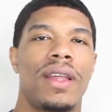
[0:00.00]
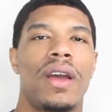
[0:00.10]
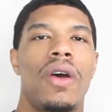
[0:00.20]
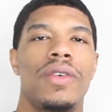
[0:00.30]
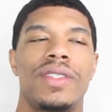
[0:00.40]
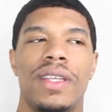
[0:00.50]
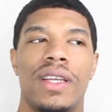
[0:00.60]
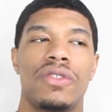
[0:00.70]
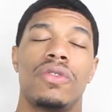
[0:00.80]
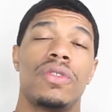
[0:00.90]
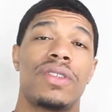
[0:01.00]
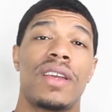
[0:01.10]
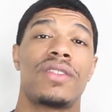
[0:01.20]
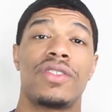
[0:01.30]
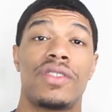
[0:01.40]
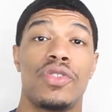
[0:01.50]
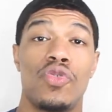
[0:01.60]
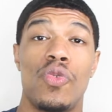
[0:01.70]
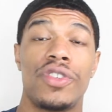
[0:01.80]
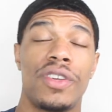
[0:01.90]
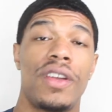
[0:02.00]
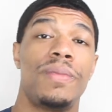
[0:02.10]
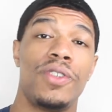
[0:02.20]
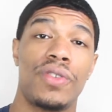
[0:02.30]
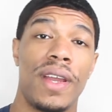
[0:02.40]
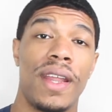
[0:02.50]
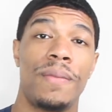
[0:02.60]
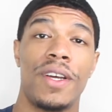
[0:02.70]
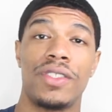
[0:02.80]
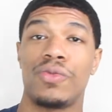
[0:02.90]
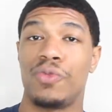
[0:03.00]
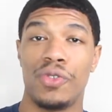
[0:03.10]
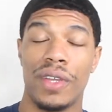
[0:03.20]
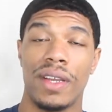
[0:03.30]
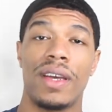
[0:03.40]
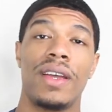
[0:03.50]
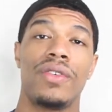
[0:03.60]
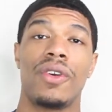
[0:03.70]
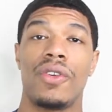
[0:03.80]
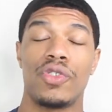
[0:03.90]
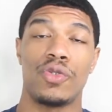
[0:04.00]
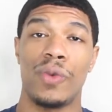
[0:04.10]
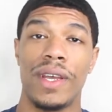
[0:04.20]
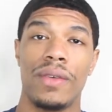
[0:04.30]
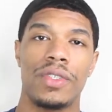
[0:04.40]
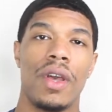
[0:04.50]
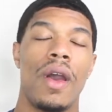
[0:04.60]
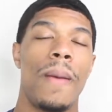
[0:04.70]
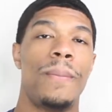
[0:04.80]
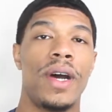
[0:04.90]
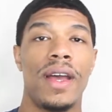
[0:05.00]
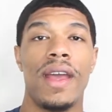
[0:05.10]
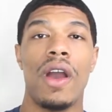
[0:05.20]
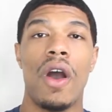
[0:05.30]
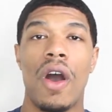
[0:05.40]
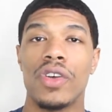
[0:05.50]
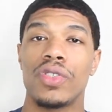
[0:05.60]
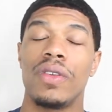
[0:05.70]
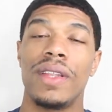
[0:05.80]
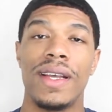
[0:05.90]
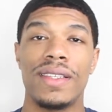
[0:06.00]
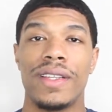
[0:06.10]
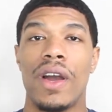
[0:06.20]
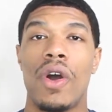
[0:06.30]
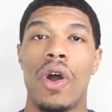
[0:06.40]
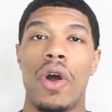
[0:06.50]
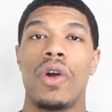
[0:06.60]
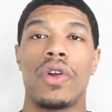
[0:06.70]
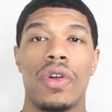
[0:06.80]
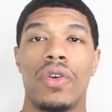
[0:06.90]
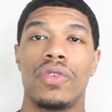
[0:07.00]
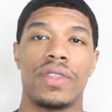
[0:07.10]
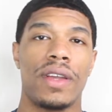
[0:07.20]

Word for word: Like I always say that too, is like just, you want your hair to be trained because when you get a cut, you're gonna notice the waves, but it also lays down all curls.